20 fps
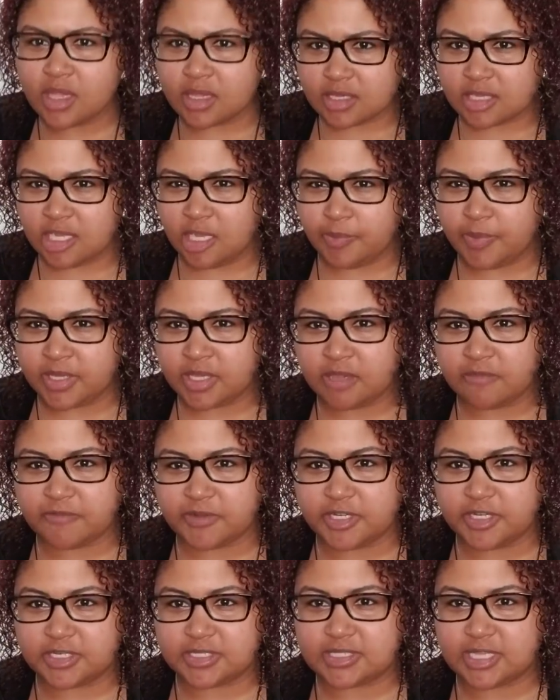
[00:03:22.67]
Keeping it for
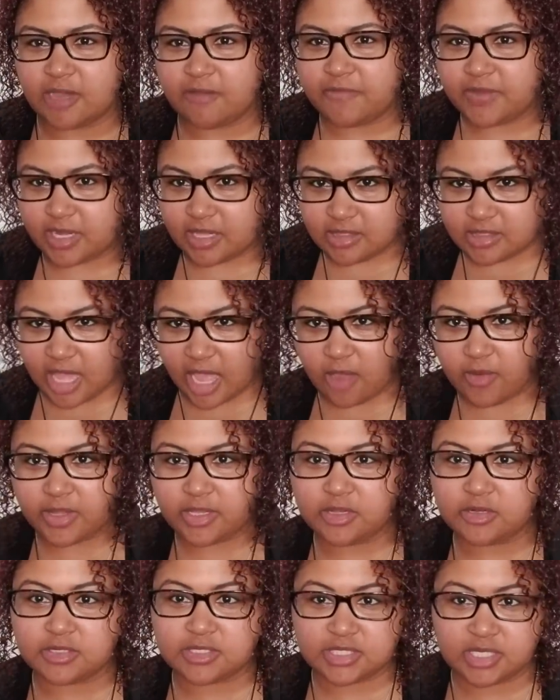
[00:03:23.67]
yourself and allowing
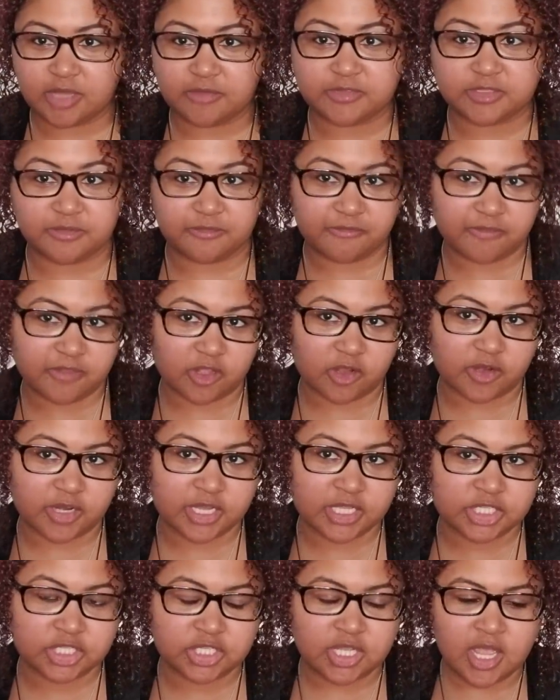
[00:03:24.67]
yourself to
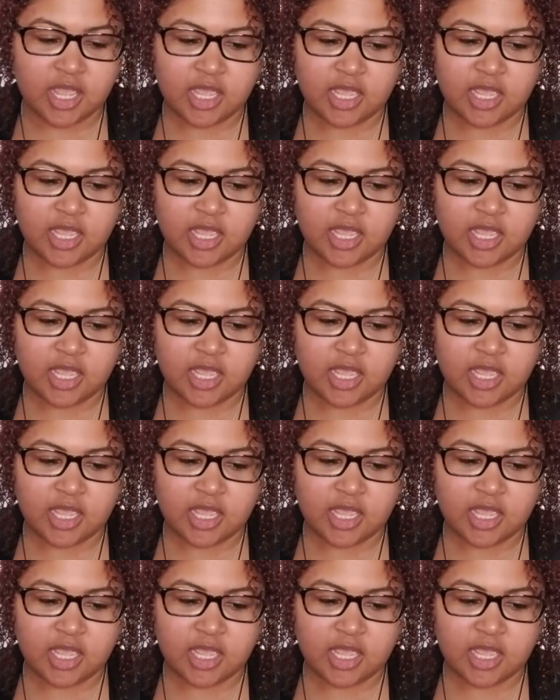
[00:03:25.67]
flourish,